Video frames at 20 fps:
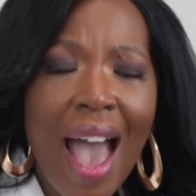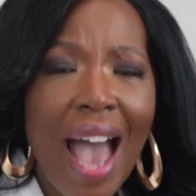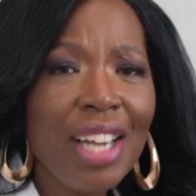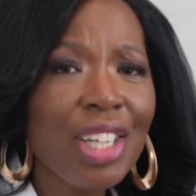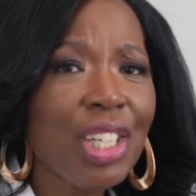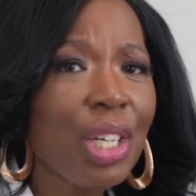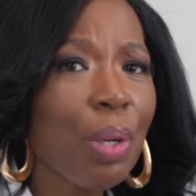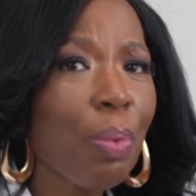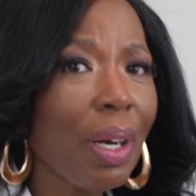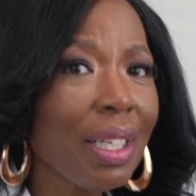
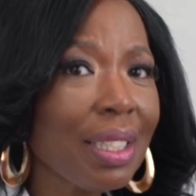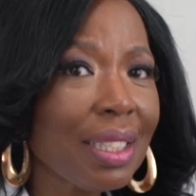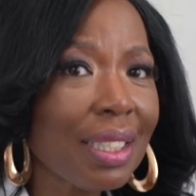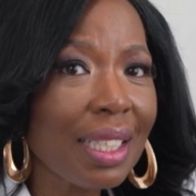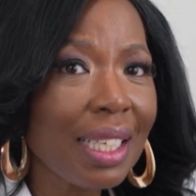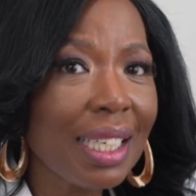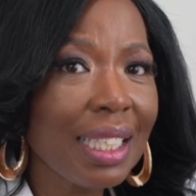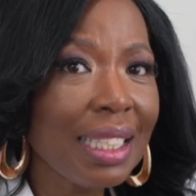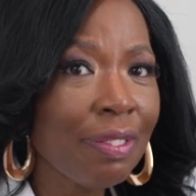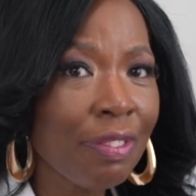and she wants
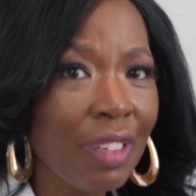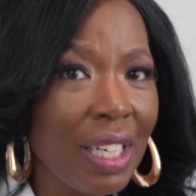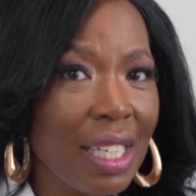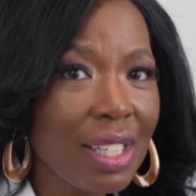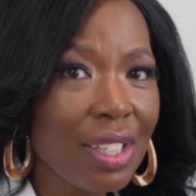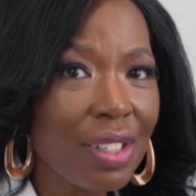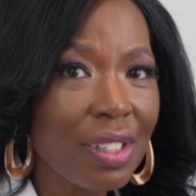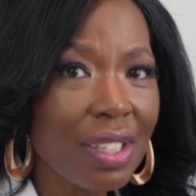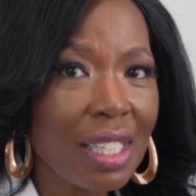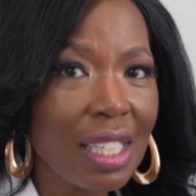to
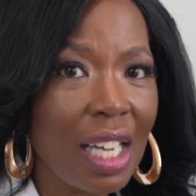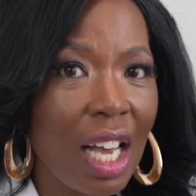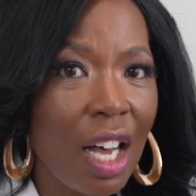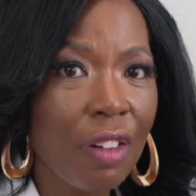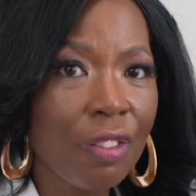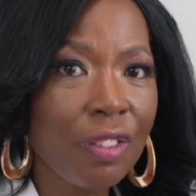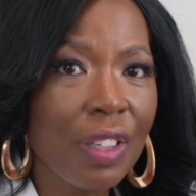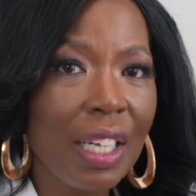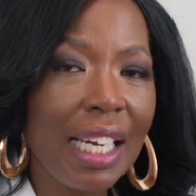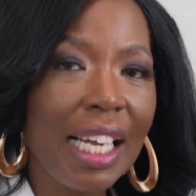convince
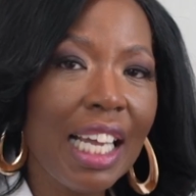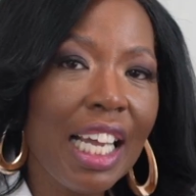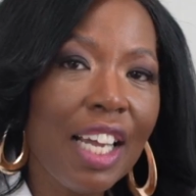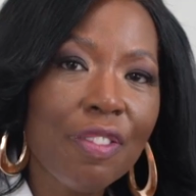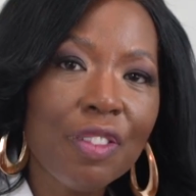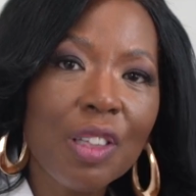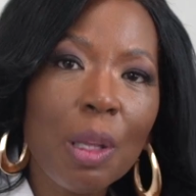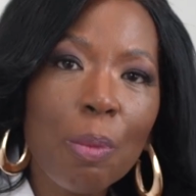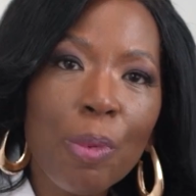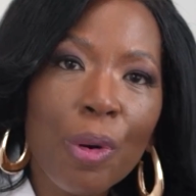herself that
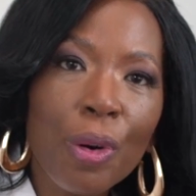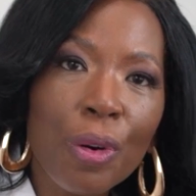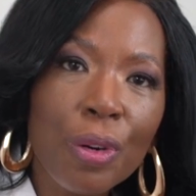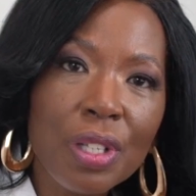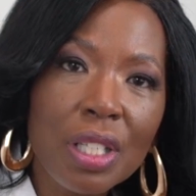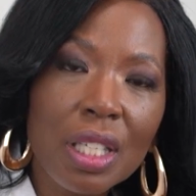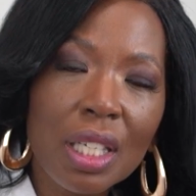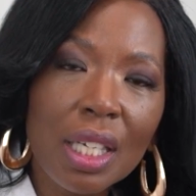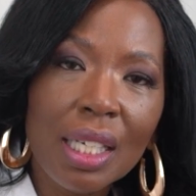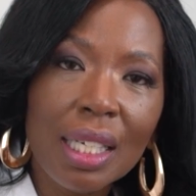if the
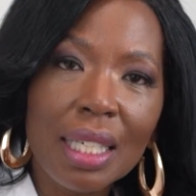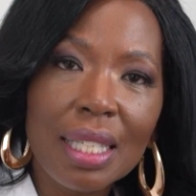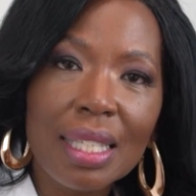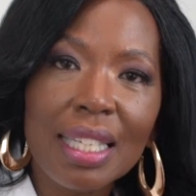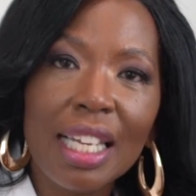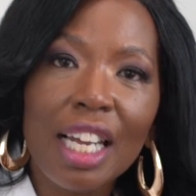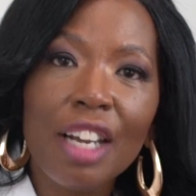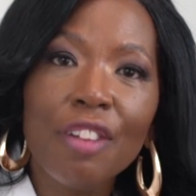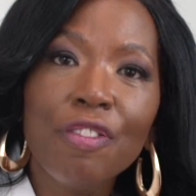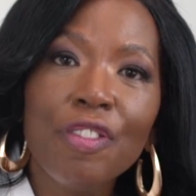person
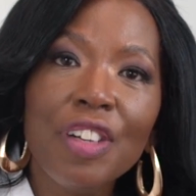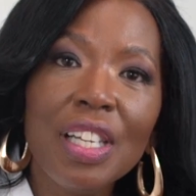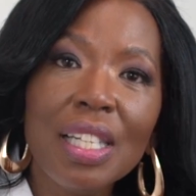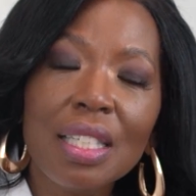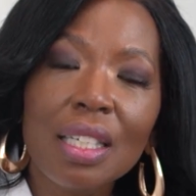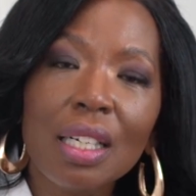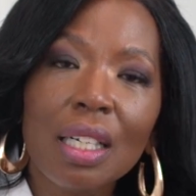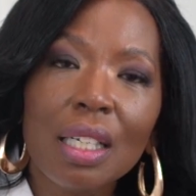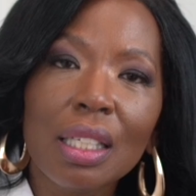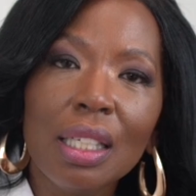is there
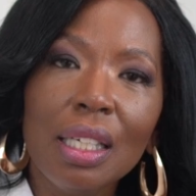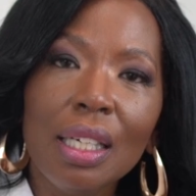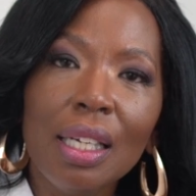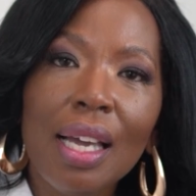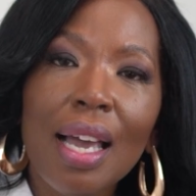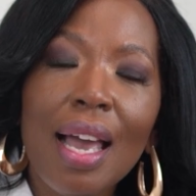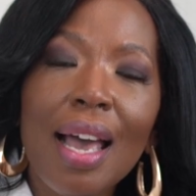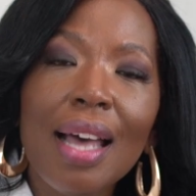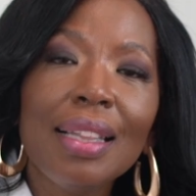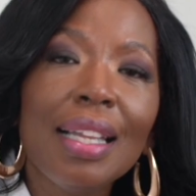
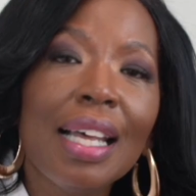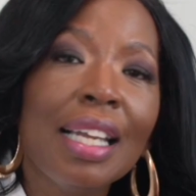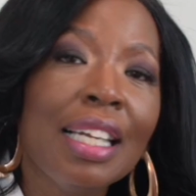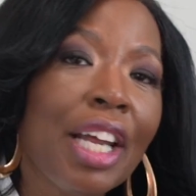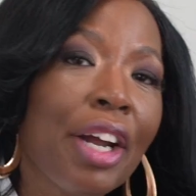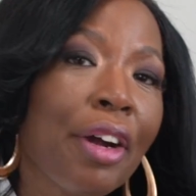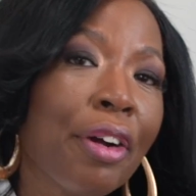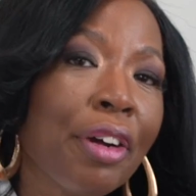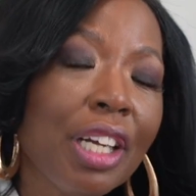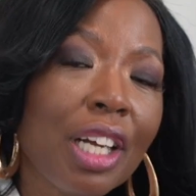physically, then
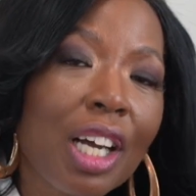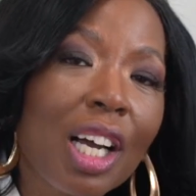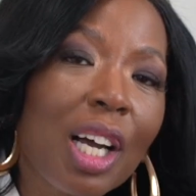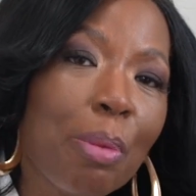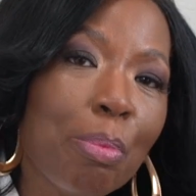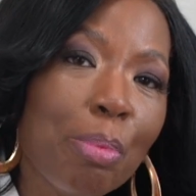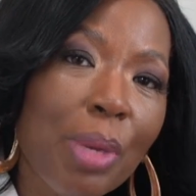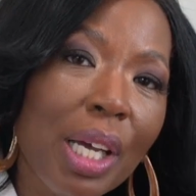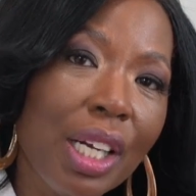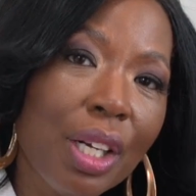they're in a
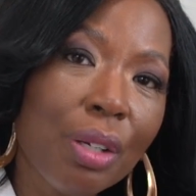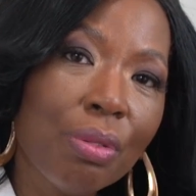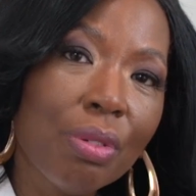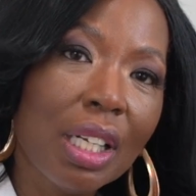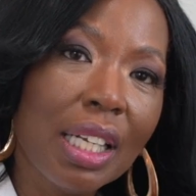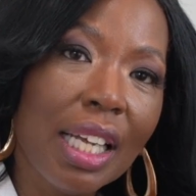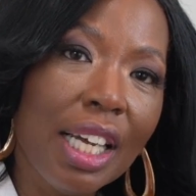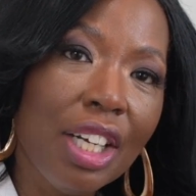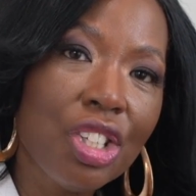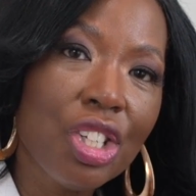committed
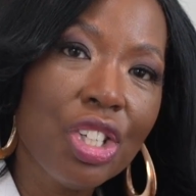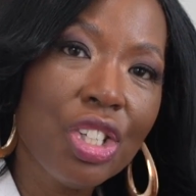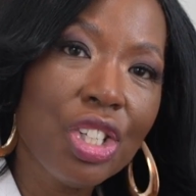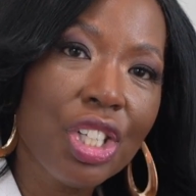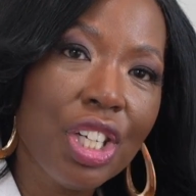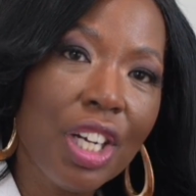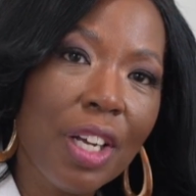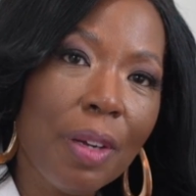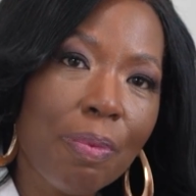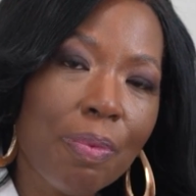
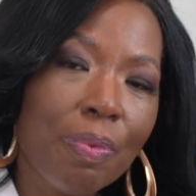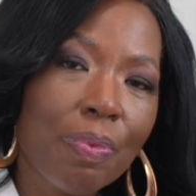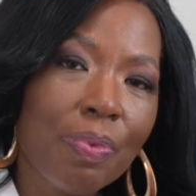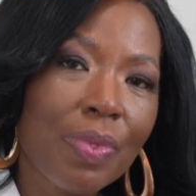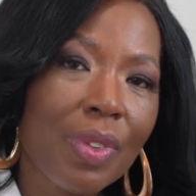relationship,